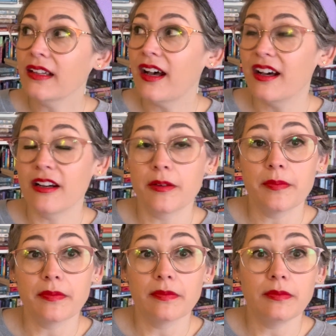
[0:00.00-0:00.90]

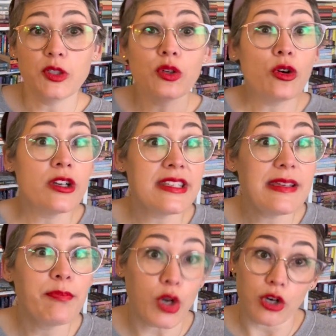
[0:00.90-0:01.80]
Unicorns
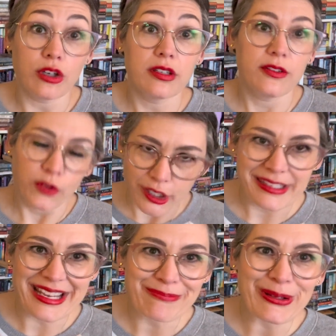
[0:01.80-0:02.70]
eat boogers, for
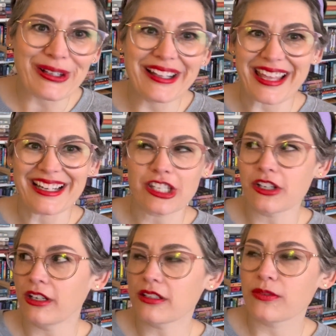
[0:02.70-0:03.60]
example, and it
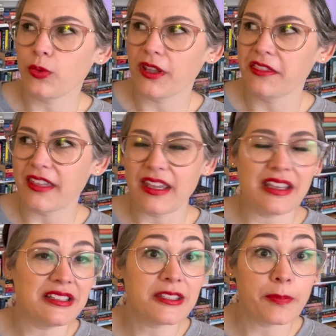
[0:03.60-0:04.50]
starts with
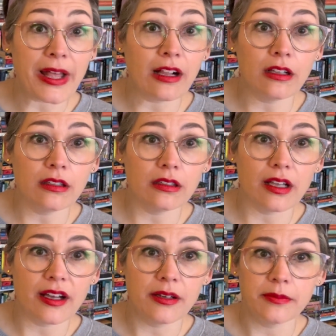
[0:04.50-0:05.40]
a spell
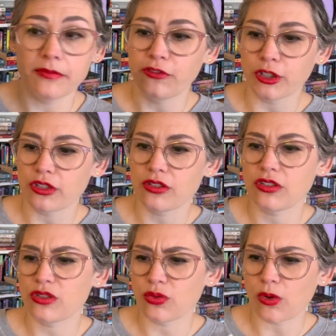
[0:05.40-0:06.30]
for
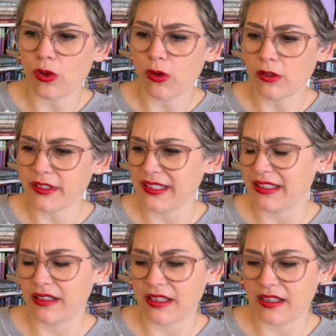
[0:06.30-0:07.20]
trolls,
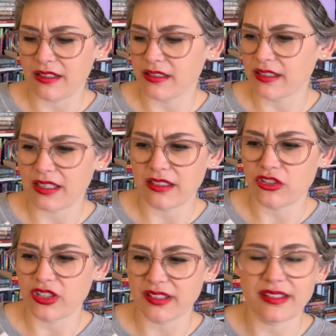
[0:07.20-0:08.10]
and it's
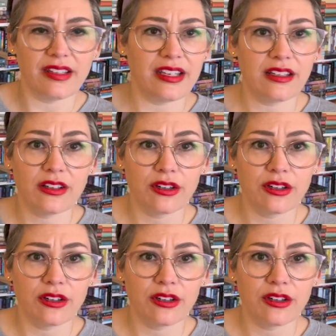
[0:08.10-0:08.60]
just like